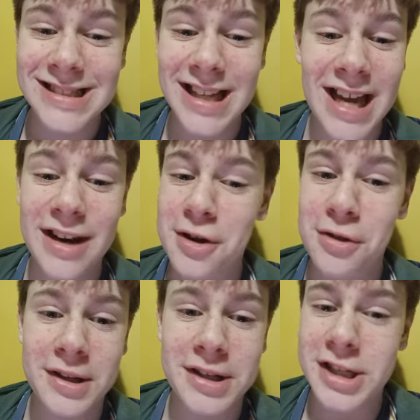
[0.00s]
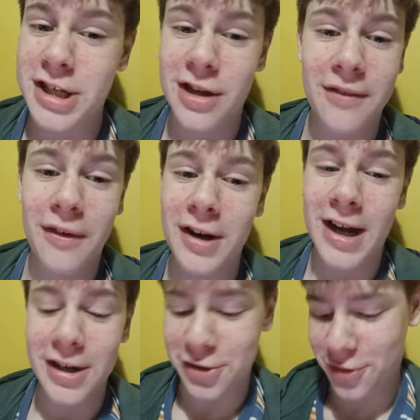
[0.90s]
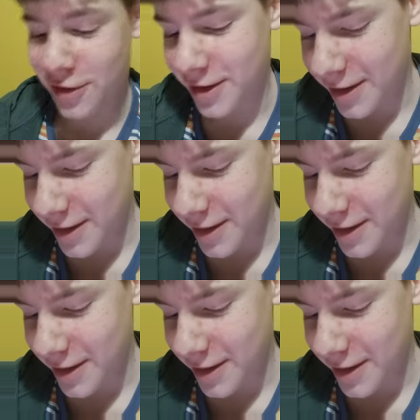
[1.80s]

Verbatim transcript: Yeah, no, that doesn't look very natural.